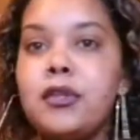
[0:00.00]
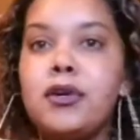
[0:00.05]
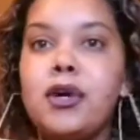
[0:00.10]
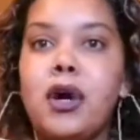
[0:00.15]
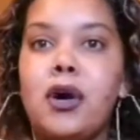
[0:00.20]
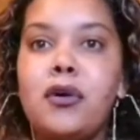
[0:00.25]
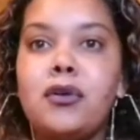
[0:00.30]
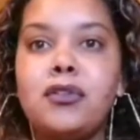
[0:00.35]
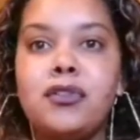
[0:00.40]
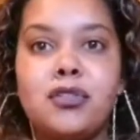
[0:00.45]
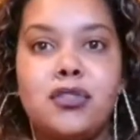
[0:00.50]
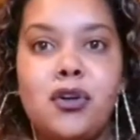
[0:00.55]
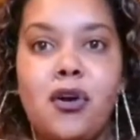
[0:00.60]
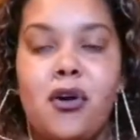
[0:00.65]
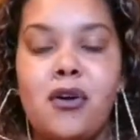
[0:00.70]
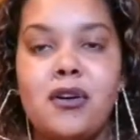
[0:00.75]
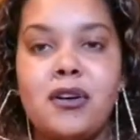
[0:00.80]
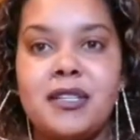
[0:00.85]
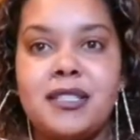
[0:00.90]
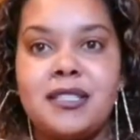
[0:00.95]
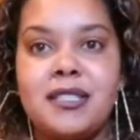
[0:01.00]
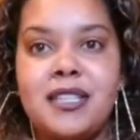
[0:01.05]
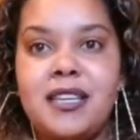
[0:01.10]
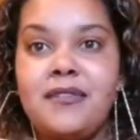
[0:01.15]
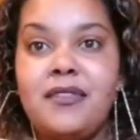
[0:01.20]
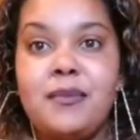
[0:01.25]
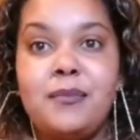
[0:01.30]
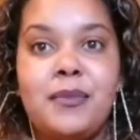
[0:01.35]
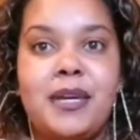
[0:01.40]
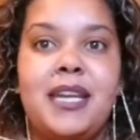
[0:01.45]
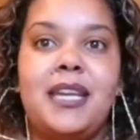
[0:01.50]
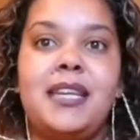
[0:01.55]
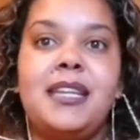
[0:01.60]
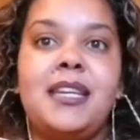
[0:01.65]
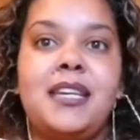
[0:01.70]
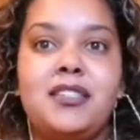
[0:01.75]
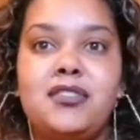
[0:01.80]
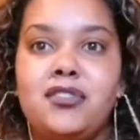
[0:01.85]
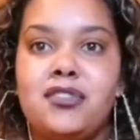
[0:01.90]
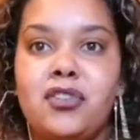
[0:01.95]
old jars, even
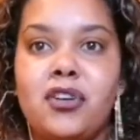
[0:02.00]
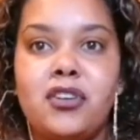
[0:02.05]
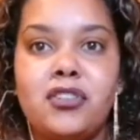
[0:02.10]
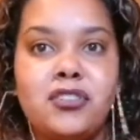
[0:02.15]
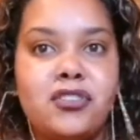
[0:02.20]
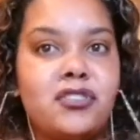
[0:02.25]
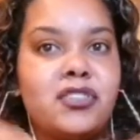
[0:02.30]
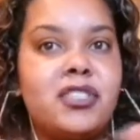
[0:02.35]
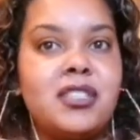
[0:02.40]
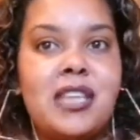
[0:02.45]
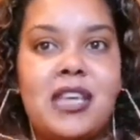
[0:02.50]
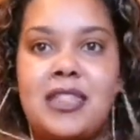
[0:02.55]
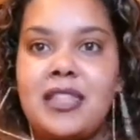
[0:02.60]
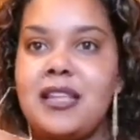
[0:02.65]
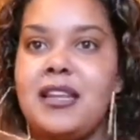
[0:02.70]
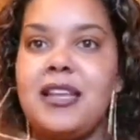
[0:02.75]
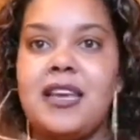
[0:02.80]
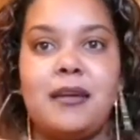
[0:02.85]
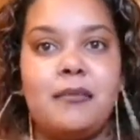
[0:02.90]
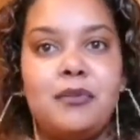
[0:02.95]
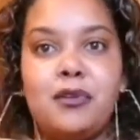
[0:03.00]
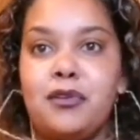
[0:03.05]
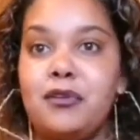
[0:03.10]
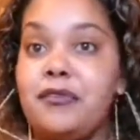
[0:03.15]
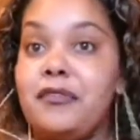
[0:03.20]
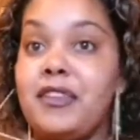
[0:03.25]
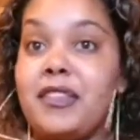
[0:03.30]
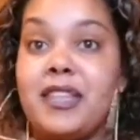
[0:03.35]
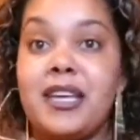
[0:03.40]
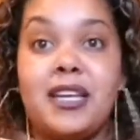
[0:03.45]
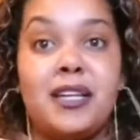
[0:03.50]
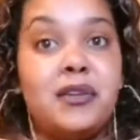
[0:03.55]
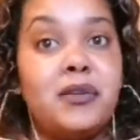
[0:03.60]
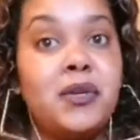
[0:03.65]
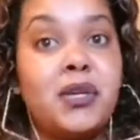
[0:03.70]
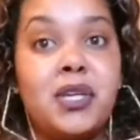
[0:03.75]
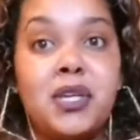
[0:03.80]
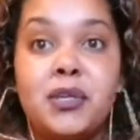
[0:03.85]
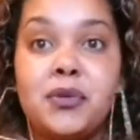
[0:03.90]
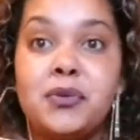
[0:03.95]
mayonnaise jars, you just take the label off and they
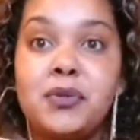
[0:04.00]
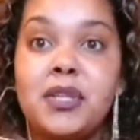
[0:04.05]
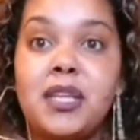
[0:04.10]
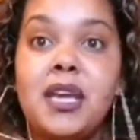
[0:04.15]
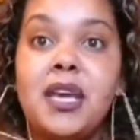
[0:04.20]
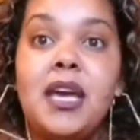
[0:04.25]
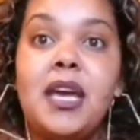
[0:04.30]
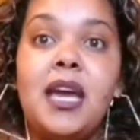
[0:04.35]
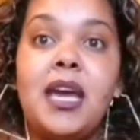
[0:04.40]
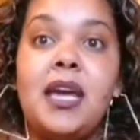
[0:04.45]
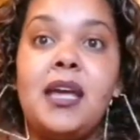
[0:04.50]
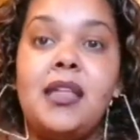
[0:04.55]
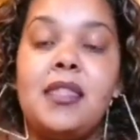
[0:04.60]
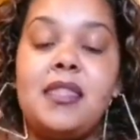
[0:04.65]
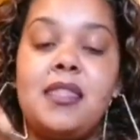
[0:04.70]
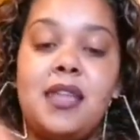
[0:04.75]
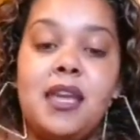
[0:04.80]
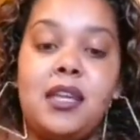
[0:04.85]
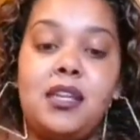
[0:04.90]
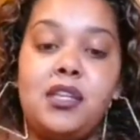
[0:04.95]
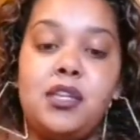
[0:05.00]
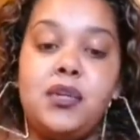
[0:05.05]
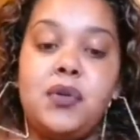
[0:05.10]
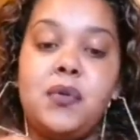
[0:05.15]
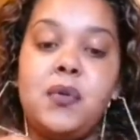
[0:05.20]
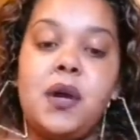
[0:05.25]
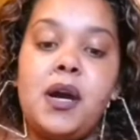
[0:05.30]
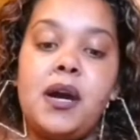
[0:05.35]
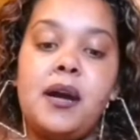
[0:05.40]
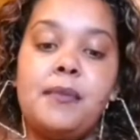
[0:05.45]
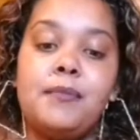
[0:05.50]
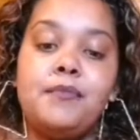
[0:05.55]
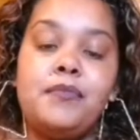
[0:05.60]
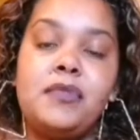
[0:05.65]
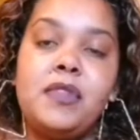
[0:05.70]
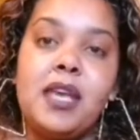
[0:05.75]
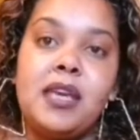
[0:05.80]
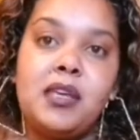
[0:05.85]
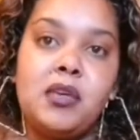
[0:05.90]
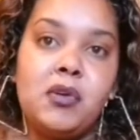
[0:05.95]
look cute. Then you
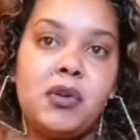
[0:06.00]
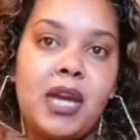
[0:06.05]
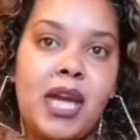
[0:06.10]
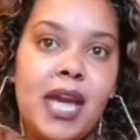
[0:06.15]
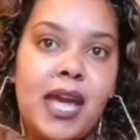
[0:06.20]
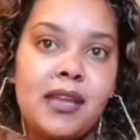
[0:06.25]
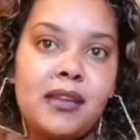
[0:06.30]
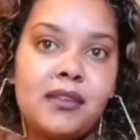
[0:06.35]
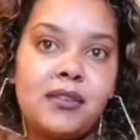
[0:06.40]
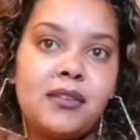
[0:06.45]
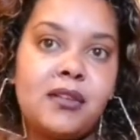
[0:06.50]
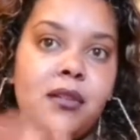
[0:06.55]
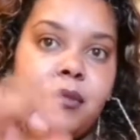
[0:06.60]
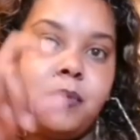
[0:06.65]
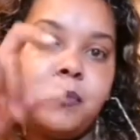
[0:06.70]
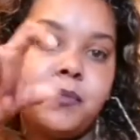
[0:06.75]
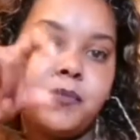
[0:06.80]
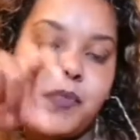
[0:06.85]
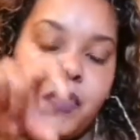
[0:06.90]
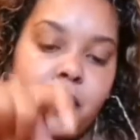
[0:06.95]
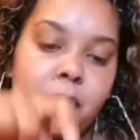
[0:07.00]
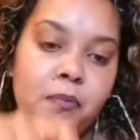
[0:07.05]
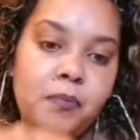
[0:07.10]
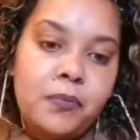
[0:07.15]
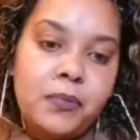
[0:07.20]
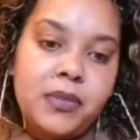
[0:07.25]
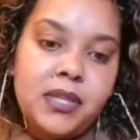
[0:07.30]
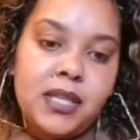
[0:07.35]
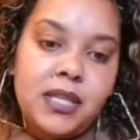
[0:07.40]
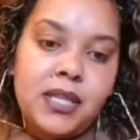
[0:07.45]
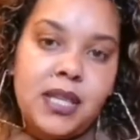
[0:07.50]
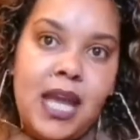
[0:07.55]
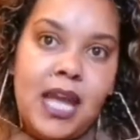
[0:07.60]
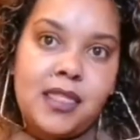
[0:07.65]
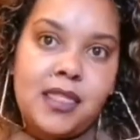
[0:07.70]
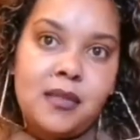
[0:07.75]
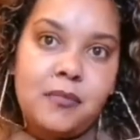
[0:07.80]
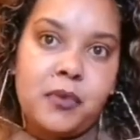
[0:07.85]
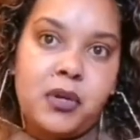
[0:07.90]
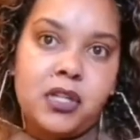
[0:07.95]
take your candle, put it
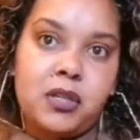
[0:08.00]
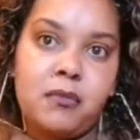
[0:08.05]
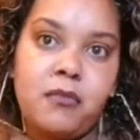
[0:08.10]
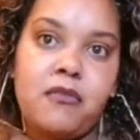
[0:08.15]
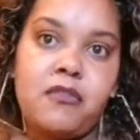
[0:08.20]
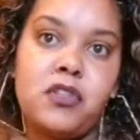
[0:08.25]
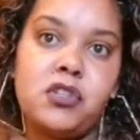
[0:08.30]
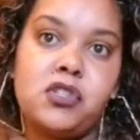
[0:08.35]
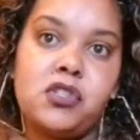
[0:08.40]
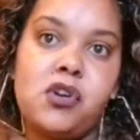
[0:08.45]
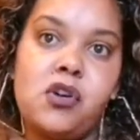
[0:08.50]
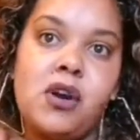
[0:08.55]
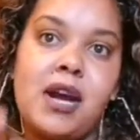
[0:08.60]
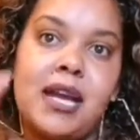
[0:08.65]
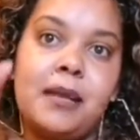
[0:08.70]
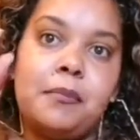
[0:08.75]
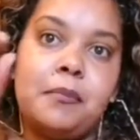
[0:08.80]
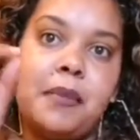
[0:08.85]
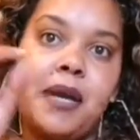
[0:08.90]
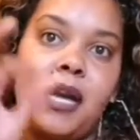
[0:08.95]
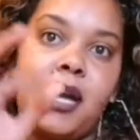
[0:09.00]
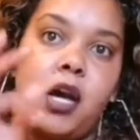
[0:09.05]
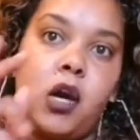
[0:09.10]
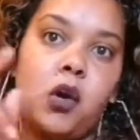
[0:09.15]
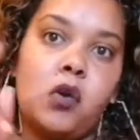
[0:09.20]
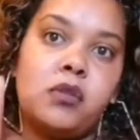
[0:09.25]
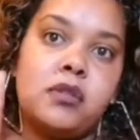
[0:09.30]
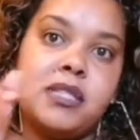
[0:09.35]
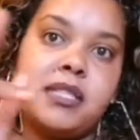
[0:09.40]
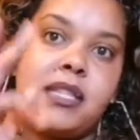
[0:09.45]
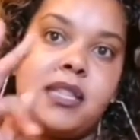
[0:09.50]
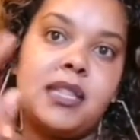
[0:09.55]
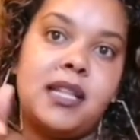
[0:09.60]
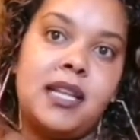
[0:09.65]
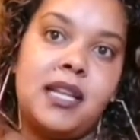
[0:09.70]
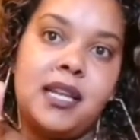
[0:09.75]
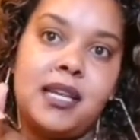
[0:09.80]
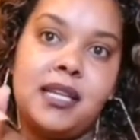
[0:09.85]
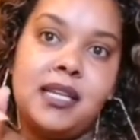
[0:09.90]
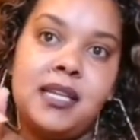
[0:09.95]
at the bottom of the jar and make holes in the
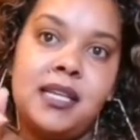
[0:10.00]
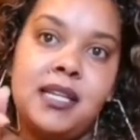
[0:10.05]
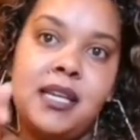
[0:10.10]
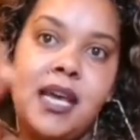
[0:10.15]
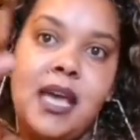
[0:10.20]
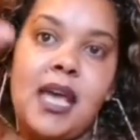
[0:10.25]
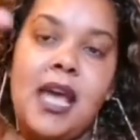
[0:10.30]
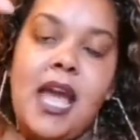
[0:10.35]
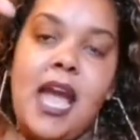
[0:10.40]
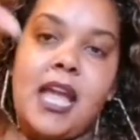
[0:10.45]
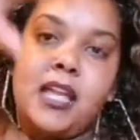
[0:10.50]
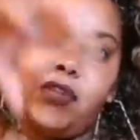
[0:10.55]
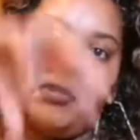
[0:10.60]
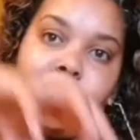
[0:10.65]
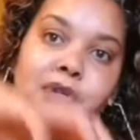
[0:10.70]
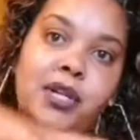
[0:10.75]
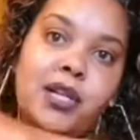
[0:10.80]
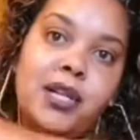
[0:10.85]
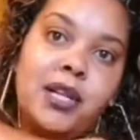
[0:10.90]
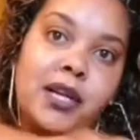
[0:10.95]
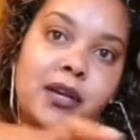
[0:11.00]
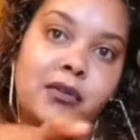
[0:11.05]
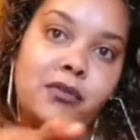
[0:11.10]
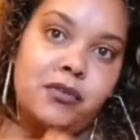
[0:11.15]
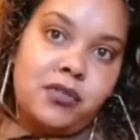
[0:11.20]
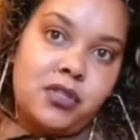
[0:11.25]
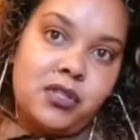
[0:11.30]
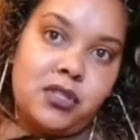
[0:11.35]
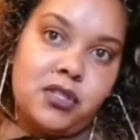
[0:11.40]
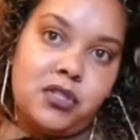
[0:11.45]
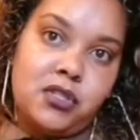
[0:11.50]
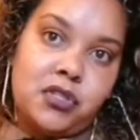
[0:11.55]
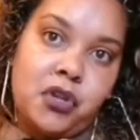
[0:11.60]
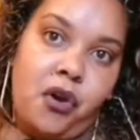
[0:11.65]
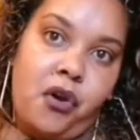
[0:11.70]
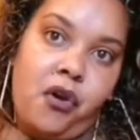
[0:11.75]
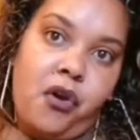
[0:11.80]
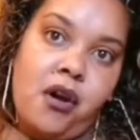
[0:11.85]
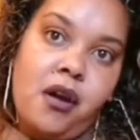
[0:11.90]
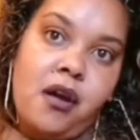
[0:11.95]
lid, and you close the
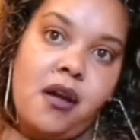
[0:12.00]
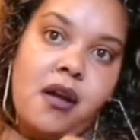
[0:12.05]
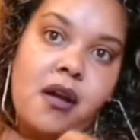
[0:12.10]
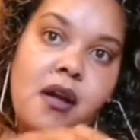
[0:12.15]
jar.